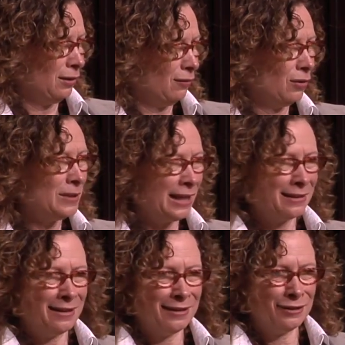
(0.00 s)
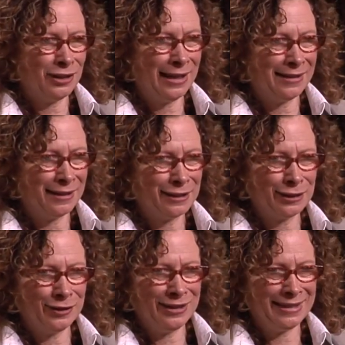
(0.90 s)
from technology and on
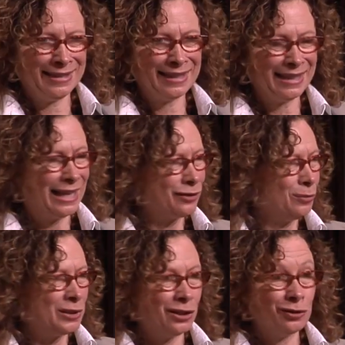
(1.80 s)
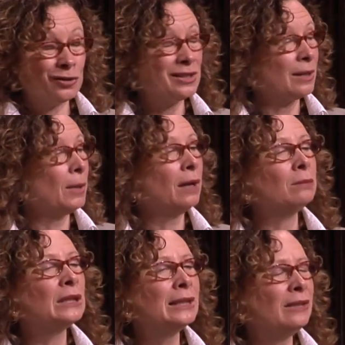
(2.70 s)
screens and in classrooms. They're doing some
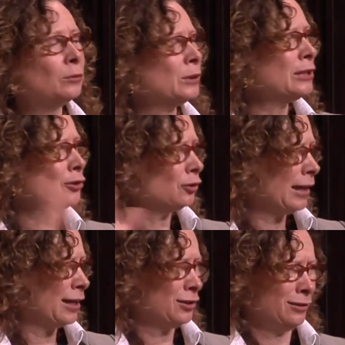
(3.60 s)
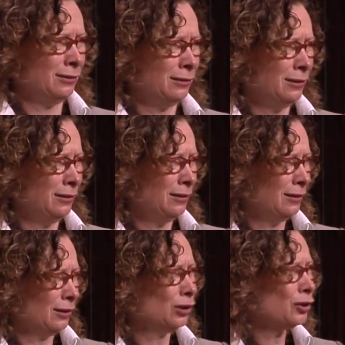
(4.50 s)
unbelievable international
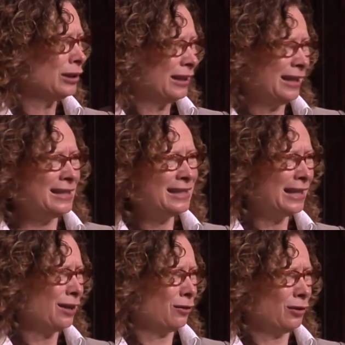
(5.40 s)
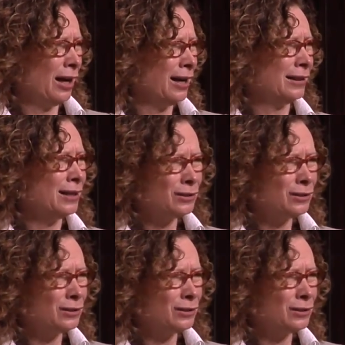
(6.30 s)
learning, kids together, the online